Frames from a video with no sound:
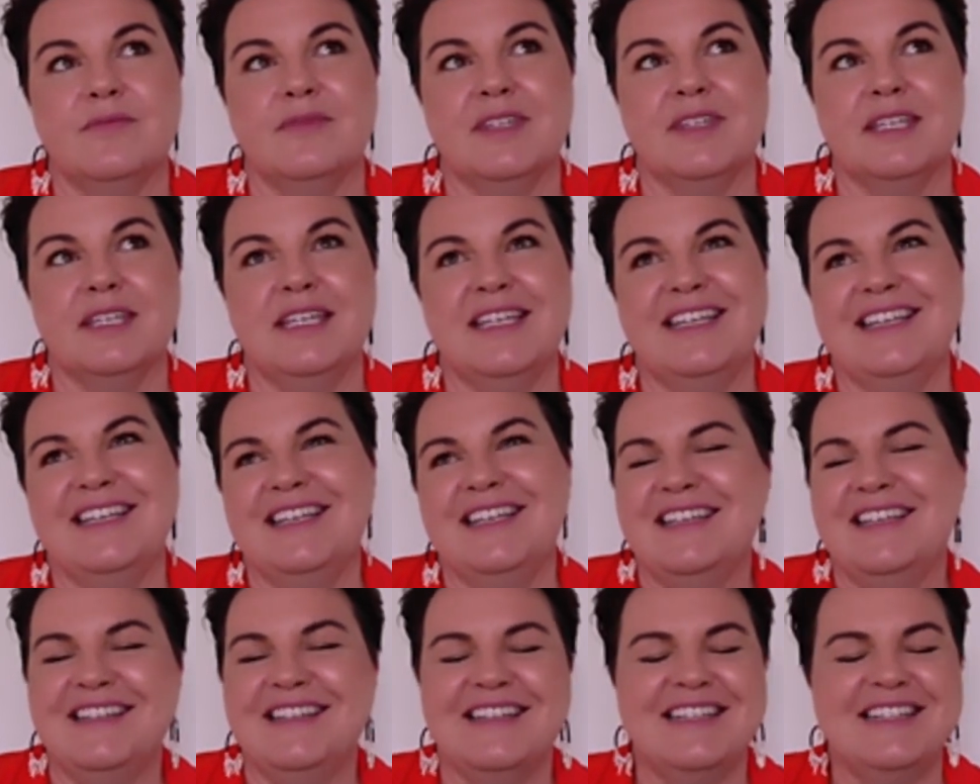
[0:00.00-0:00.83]

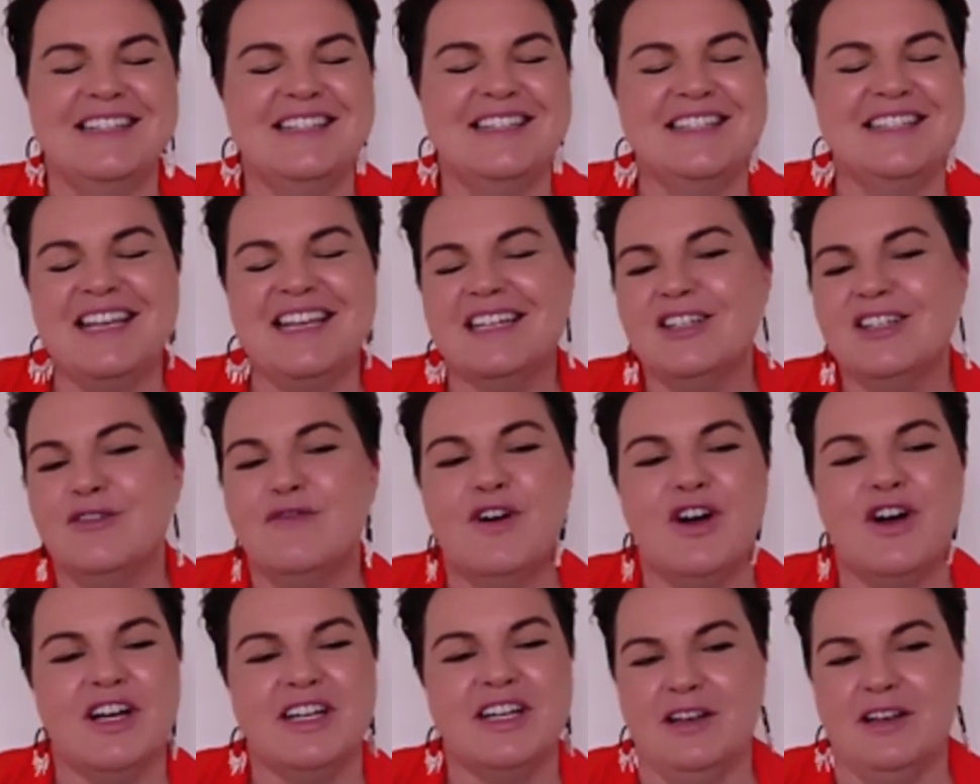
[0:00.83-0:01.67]
it's such a
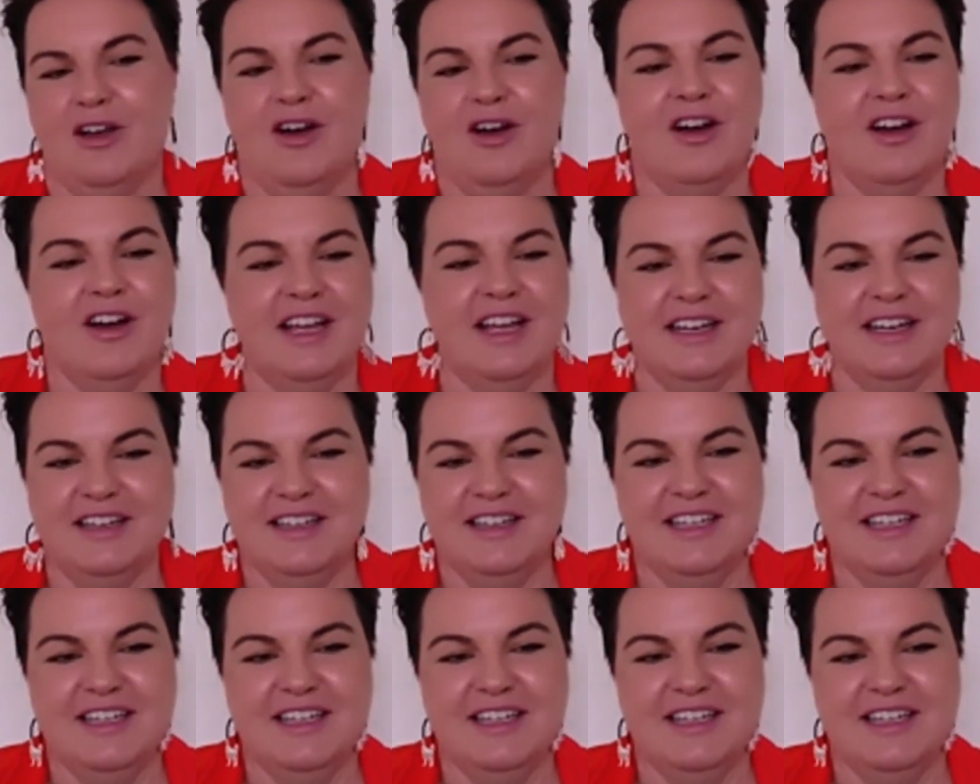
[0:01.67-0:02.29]
fine line.